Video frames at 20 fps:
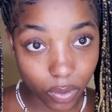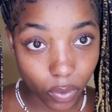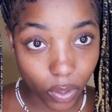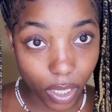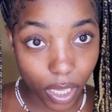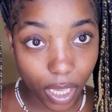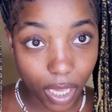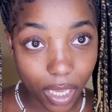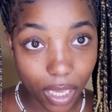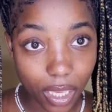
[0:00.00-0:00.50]

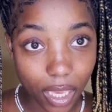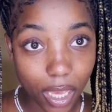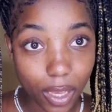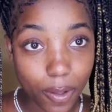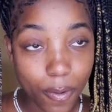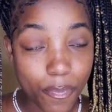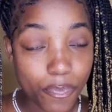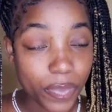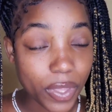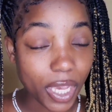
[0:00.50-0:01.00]
Okay,
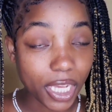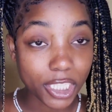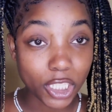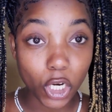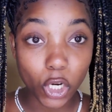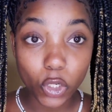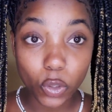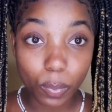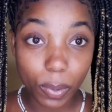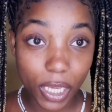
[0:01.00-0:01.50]
it's
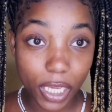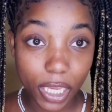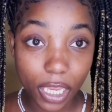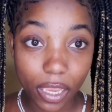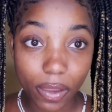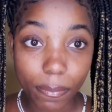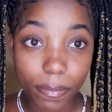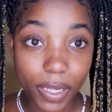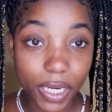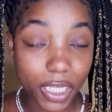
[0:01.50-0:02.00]
hard to make
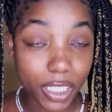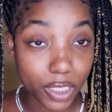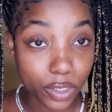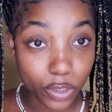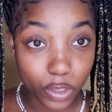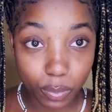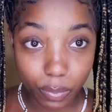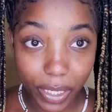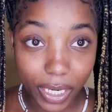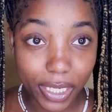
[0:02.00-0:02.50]
it, but easy
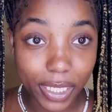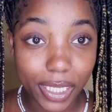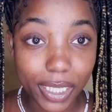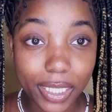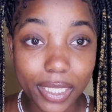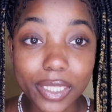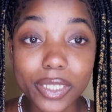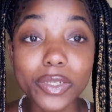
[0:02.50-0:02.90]
to spend it.